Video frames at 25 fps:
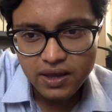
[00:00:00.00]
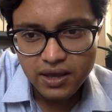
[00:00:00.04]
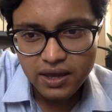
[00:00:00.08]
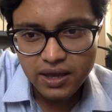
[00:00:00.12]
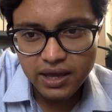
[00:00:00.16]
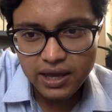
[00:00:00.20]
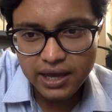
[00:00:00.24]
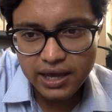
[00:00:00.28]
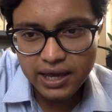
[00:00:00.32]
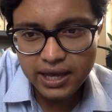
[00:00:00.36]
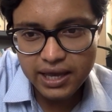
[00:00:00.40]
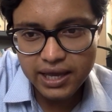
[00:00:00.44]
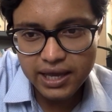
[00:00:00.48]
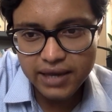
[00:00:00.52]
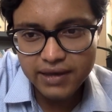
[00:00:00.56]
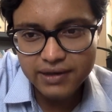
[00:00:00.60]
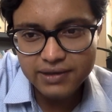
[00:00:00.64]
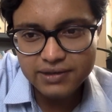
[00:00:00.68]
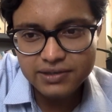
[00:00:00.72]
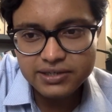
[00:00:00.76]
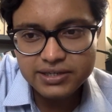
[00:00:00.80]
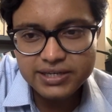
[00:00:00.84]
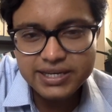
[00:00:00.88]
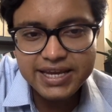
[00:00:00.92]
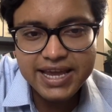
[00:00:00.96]
and
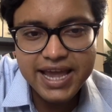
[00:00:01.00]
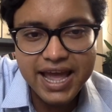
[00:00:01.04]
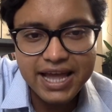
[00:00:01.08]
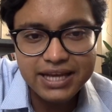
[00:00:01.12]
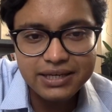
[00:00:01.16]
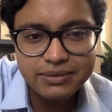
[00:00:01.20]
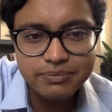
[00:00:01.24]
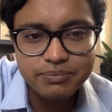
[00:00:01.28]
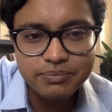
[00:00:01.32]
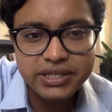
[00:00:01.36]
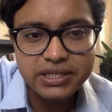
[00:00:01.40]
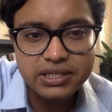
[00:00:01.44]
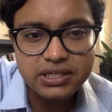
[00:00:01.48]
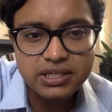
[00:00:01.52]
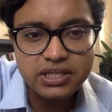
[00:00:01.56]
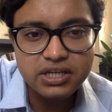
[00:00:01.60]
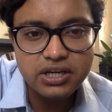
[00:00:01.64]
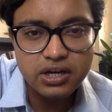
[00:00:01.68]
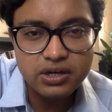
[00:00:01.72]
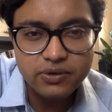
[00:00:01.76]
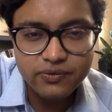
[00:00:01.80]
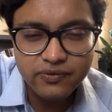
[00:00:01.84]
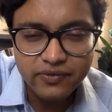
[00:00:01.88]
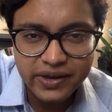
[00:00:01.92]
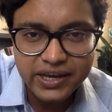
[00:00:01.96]
she had been
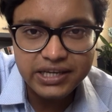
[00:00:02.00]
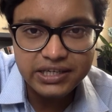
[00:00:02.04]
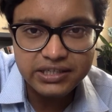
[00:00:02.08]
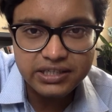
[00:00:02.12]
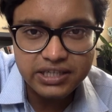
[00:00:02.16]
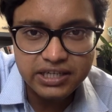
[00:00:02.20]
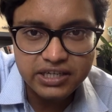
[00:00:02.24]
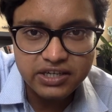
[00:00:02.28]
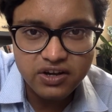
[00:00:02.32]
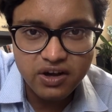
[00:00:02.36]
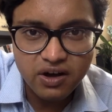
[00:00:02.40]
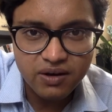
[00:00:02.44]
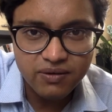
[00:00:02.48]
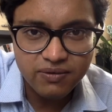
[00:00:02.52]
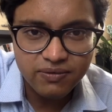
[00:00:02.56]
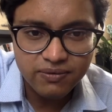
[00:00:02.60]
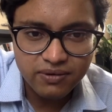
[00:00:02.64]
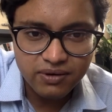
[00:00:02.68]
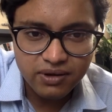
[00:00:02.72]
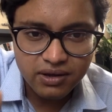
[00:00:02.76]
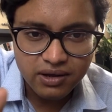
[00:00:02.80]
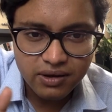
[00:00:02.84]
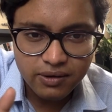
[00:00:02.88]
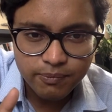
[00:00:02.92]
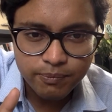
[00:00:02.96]
convicted of
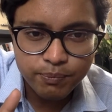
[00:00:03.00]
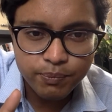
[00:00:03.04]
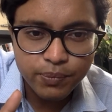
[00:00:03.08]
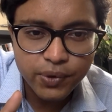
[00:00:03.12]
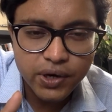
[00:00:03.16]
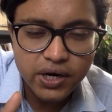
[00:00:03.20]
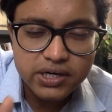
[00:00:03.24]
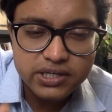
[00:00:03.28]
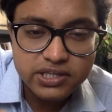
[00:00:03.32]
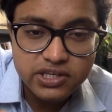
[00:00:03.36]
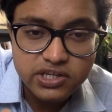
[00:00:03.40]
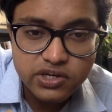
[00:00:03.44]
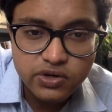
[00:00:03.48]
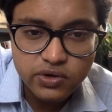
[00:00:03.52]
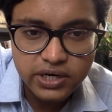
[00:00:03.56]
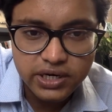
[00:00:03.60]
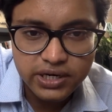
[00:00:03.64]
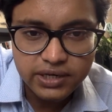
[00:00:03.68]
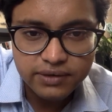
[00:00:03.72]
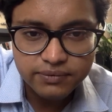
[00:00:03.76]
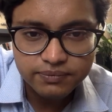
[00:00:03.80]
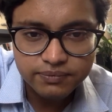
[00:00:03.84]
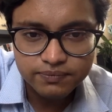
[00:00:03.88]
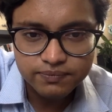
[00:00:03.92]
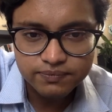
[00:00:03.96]

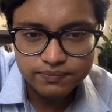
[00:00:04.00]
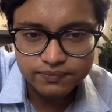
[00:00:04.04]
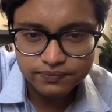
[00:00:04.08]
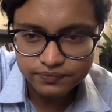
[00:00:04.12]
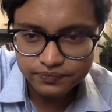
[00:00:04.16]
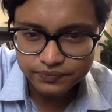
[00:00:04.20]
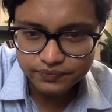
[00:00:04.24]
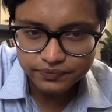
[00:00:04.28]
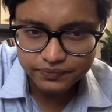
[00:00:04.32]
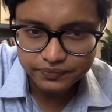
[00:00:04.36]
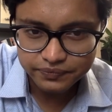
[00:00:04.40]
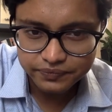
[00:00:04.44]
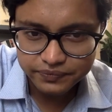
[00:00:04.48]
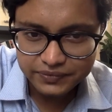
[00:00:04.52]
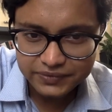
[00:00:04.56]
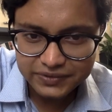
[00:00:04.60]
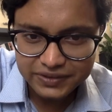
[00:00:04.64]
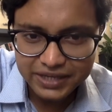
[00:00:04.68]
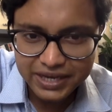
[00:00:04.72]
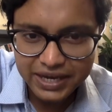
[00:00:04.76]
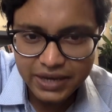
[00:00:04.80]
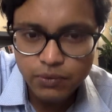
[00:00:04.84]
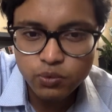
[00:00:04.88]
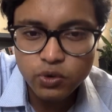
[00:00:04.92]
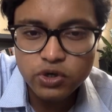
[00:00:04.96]
perjury
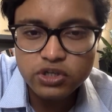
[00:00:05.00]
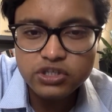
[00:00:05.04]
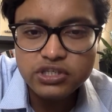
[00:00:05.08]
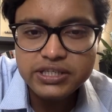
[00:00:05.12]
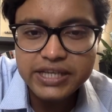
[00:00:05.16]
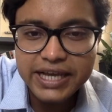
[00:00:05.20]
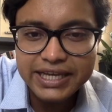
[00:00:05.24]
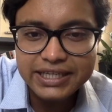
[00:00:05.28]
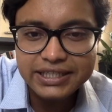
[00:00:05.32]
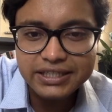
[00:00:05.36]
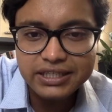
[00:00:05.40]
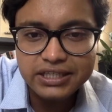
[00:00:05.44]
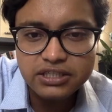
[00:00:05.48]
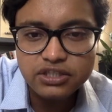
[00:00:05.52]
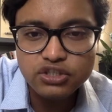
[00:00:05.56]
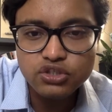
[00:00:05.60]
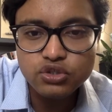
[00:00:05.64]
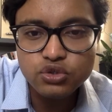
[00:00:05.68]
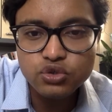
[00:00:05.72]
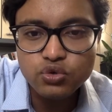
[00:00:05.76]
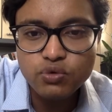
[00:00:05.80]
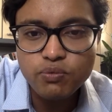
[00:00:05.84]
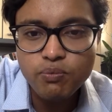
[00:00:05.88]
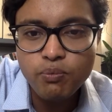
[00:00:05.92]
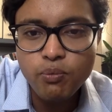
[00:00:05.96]
and was sentenced
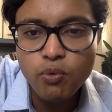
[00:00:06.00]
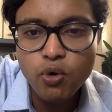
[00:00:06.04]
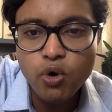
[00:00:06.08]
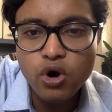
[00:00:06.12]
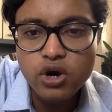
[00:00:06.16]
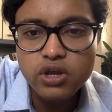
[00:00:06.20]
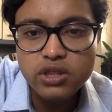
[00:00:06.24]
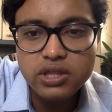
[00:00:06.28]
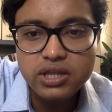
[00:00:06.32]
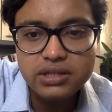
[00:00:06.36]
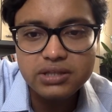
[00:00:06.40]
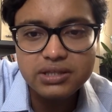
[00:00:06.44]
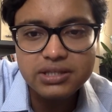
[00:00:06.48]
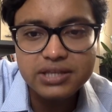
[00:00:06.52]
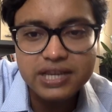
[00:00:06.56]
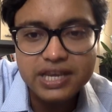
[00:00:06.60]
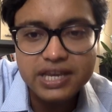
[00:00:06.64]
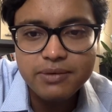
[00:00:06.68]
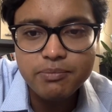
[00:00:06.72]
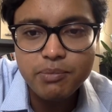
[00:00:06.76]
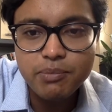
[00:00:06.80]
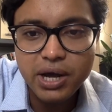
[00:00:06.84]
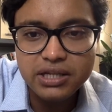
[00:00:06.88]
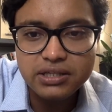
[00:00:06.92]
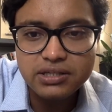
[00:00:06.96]
to more than 3
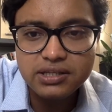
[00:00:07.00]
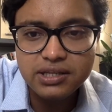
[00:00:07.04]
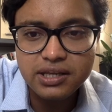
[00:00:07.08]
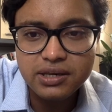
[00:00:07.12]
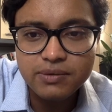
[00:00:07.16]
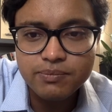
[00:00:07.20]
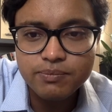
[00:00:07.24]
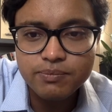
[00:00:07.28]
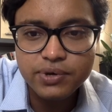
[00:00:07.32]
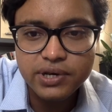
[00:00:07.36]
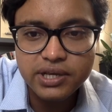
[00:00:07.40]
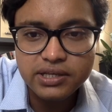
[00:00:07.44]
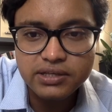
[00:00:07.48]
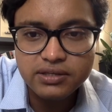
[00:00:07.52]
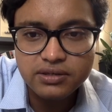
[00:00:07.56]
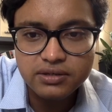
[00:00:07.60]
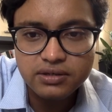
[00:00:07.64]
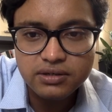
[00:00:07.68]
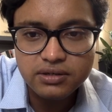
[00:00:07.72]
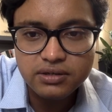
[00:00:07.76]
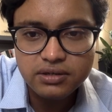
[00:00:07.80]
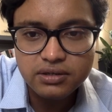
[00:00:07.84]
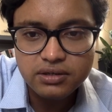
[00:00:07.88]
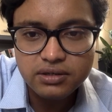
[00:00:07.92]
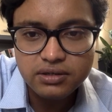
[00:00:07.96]
months in prison